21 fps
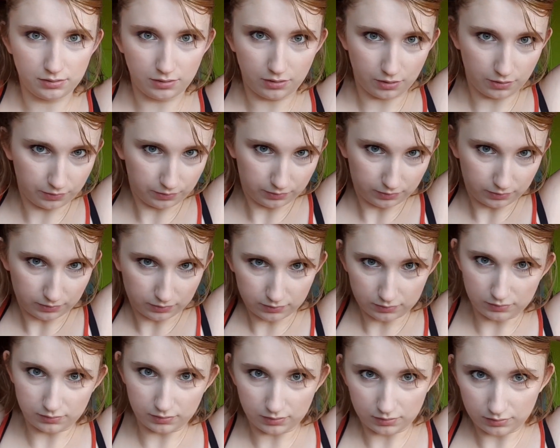go
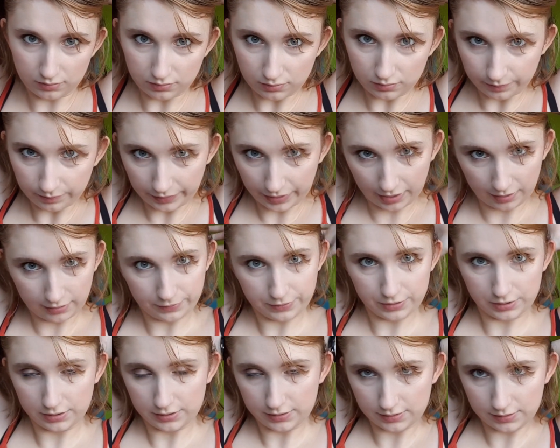
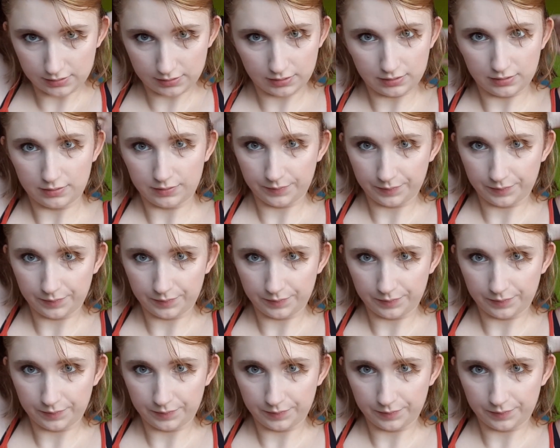backwards